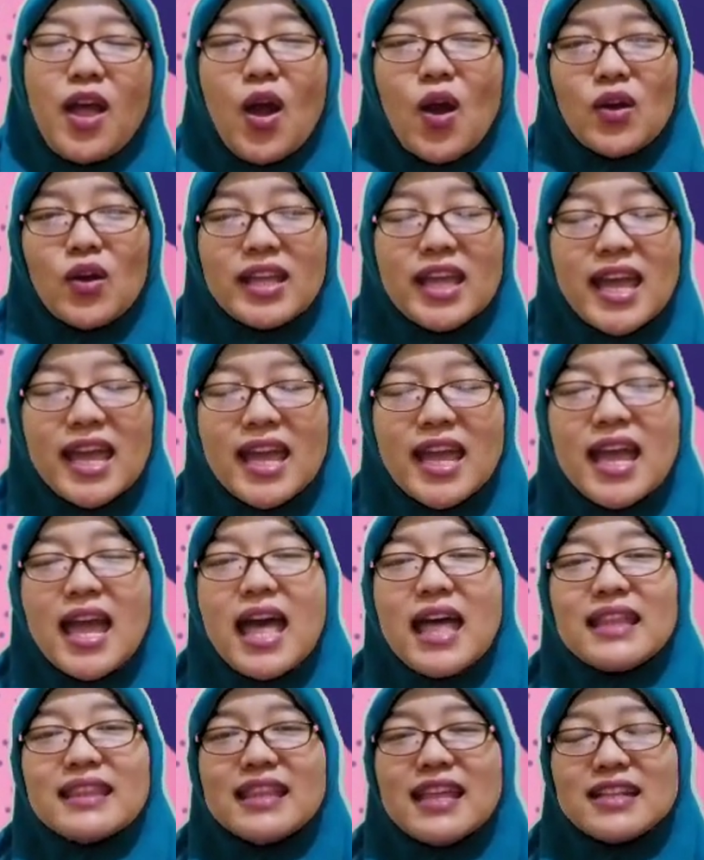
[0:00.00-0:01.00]
Okay,
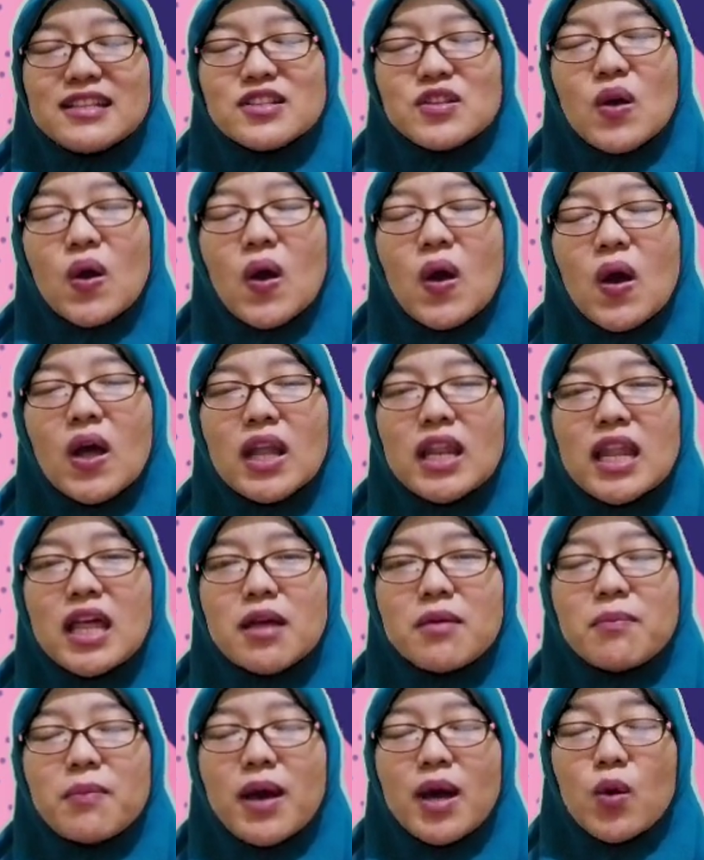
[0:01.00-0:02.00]
that's all
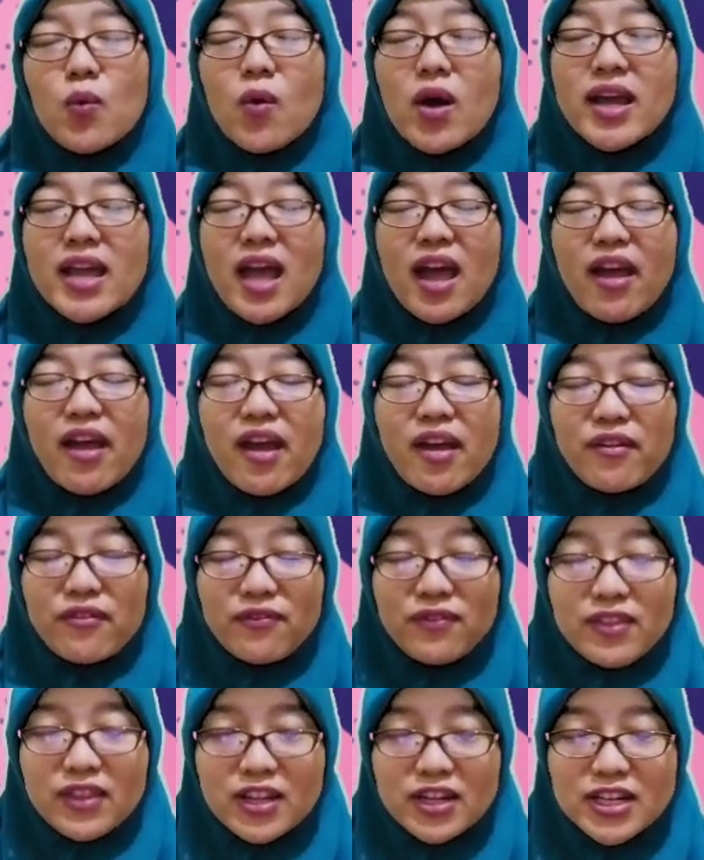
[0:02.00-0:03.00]
about what I have
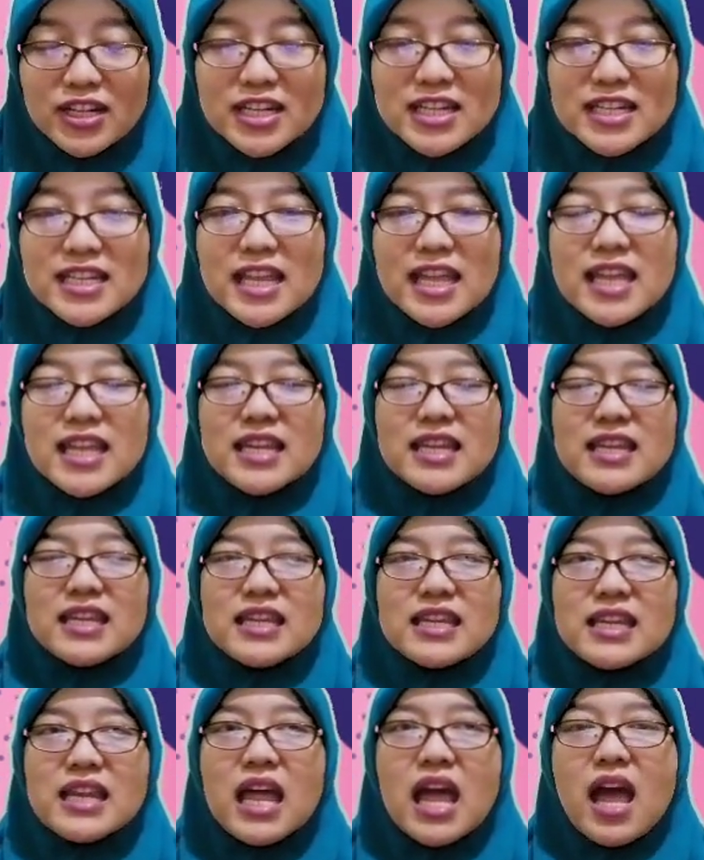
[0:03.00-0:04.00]
learned in
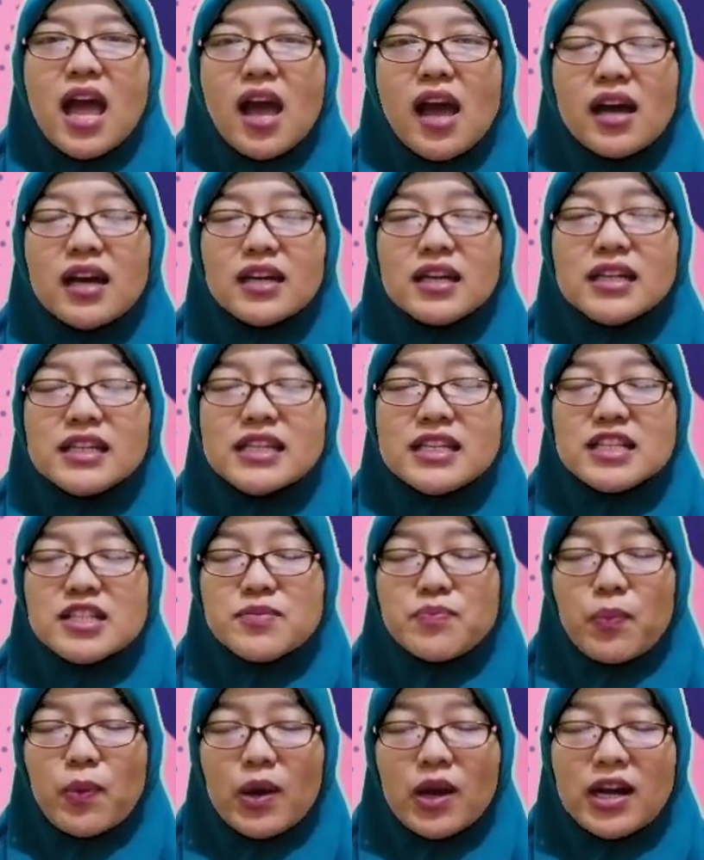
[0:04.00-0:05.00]
this
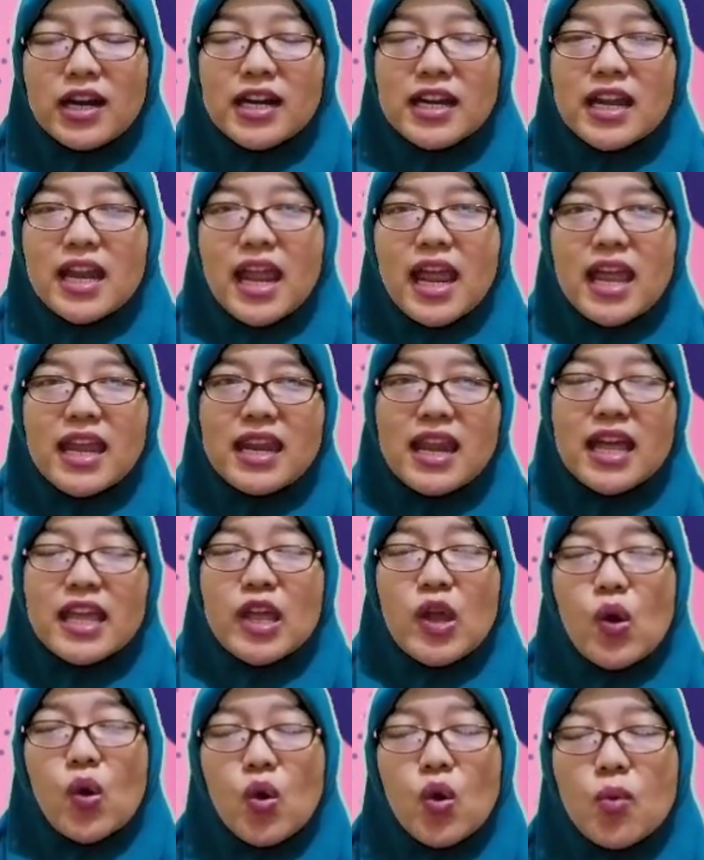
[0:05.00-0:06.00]
part, and I
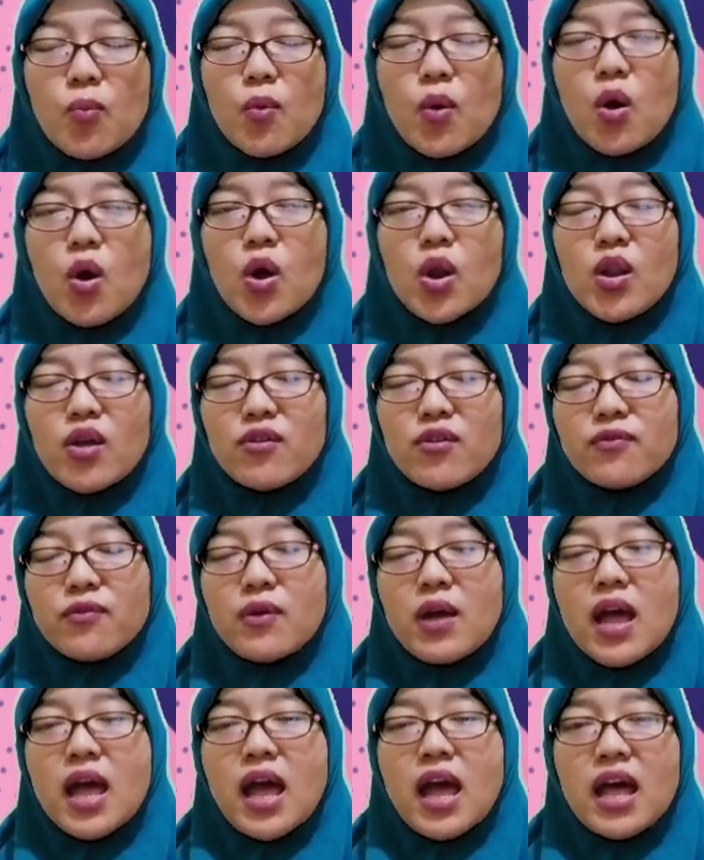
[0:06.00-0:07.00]
hope all of
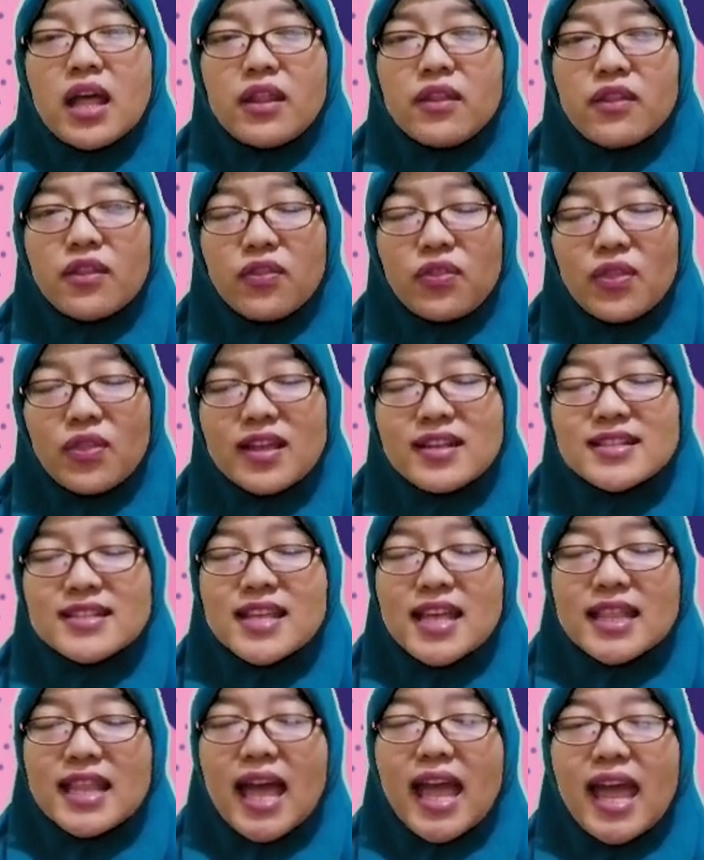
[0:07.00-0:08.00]
the things
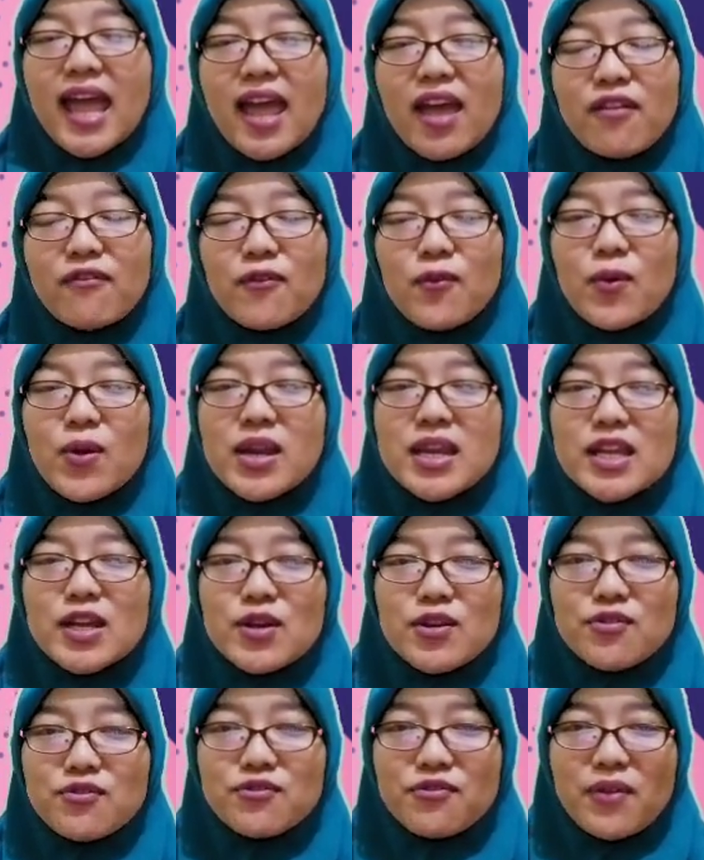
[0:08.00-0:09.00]
that I have already
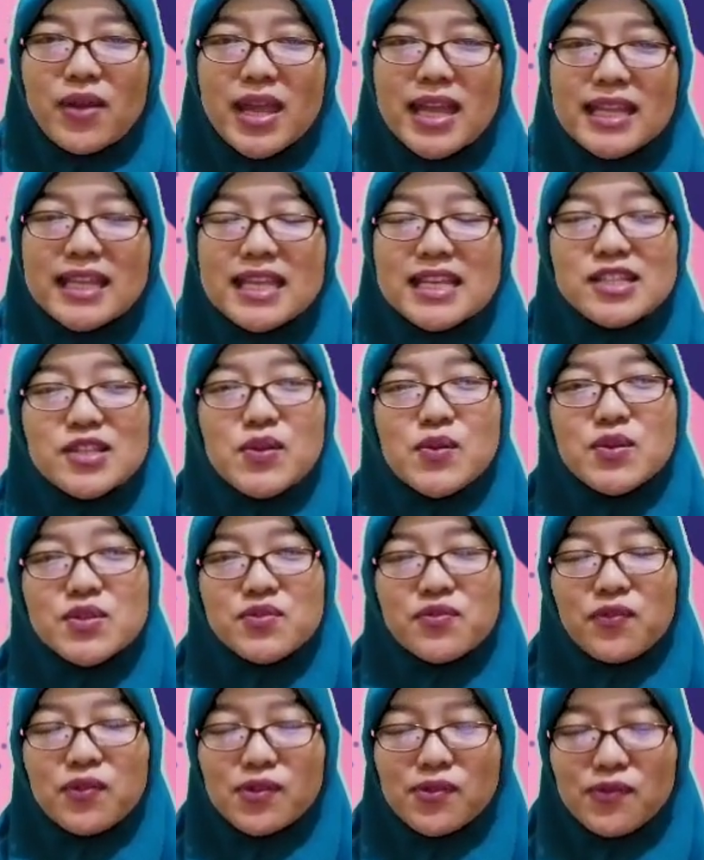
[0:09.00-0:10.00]
conveyed is
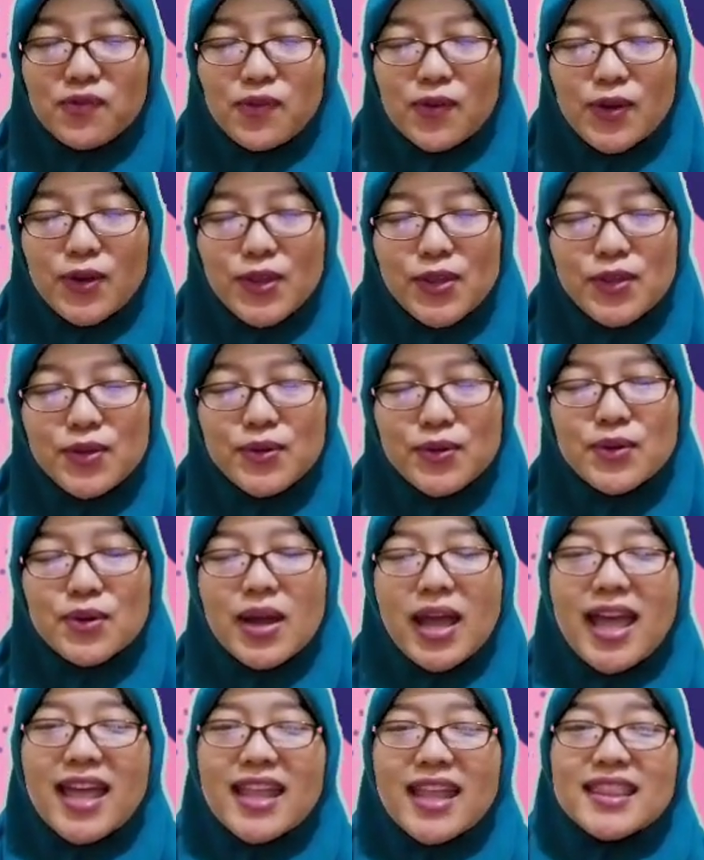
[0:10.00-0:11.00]
useful for you,
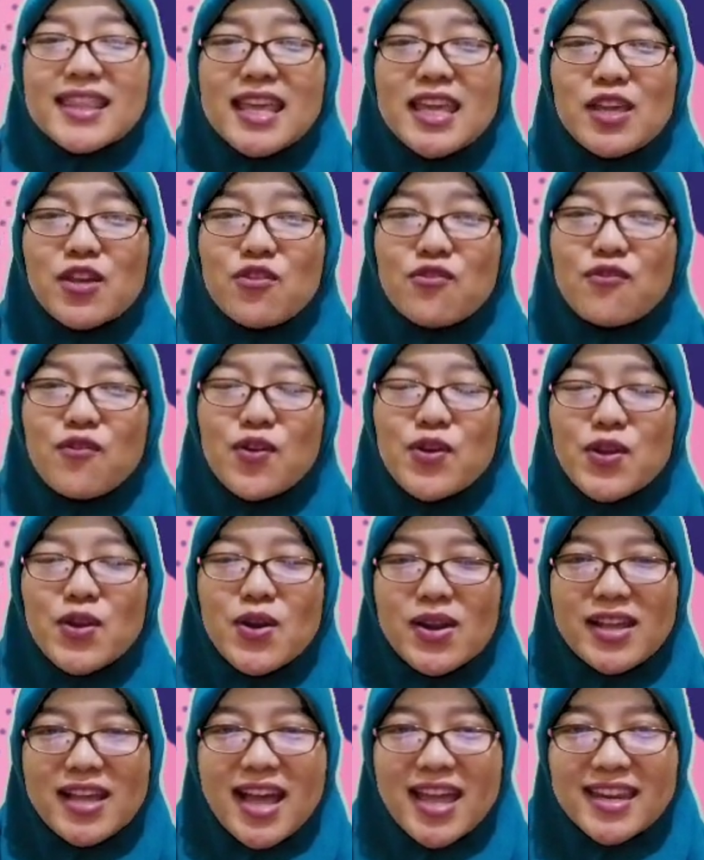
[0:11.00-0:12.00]
and thank you for your
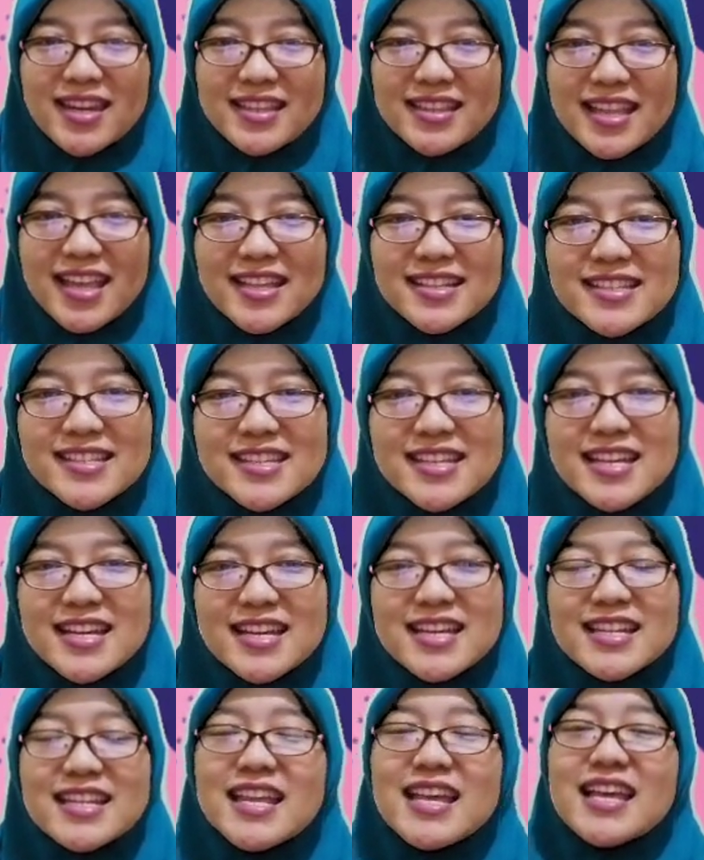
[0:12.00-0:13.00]
kind
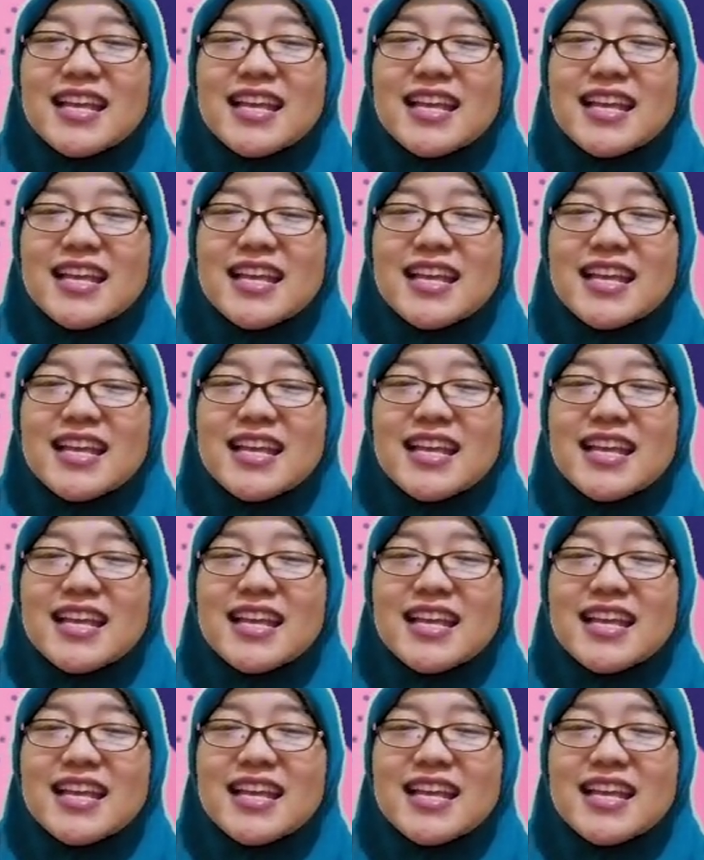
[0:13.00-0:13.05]
attention.